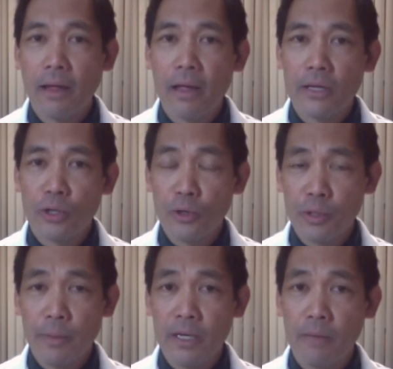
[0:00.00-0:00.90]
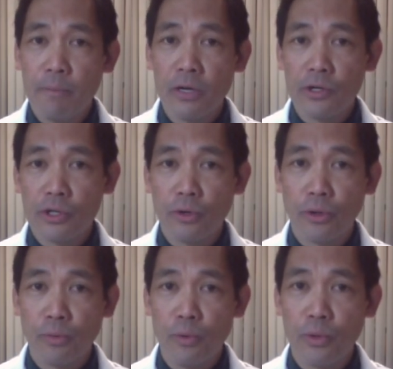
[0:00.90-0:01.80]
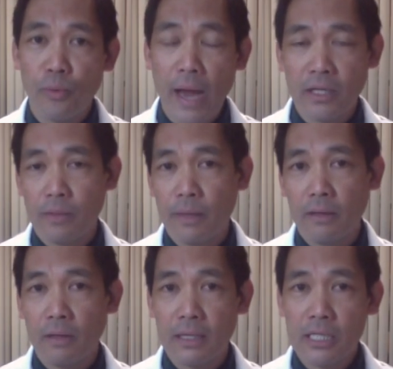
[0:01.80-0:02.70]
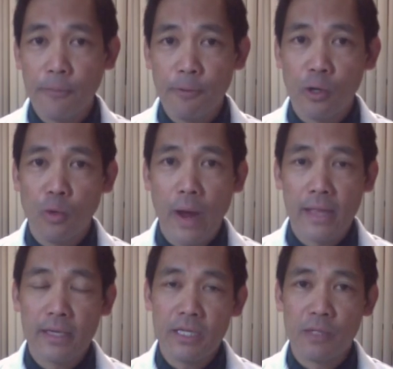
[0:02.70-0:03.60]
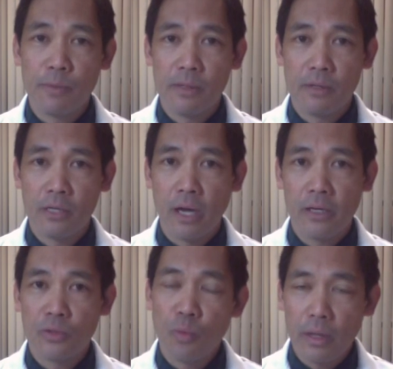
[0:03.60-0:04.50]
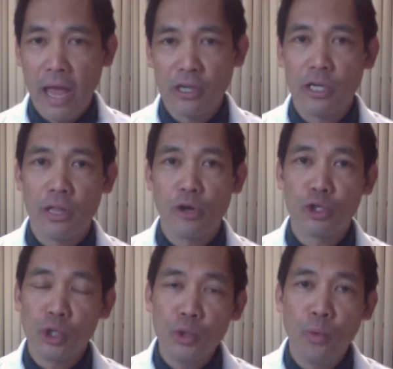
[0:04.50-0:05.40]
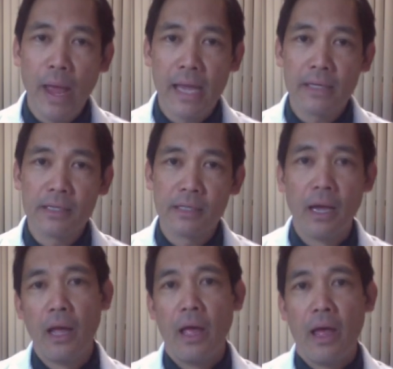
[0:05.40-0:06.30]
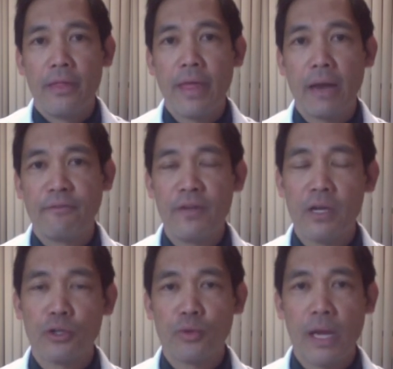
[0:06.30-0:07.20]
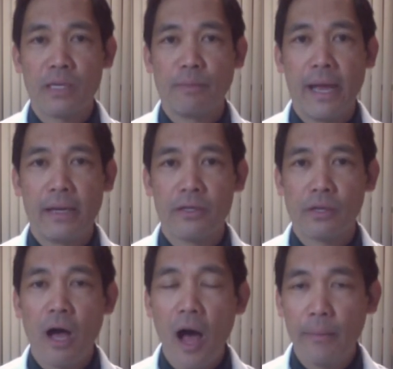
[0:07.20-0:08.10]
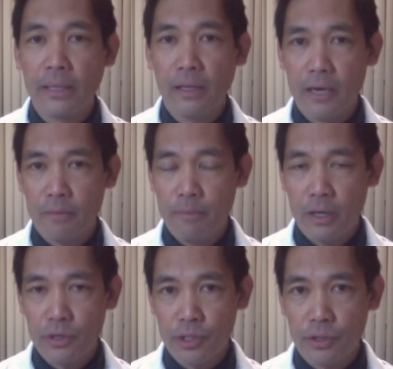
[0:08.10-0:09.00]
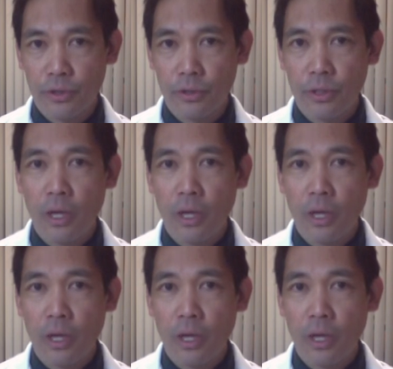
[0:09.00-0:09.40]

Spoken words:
It's also been administered through the rectum, and the typical way this has been done is, actually there are two ways that fecal transplant is commonly administered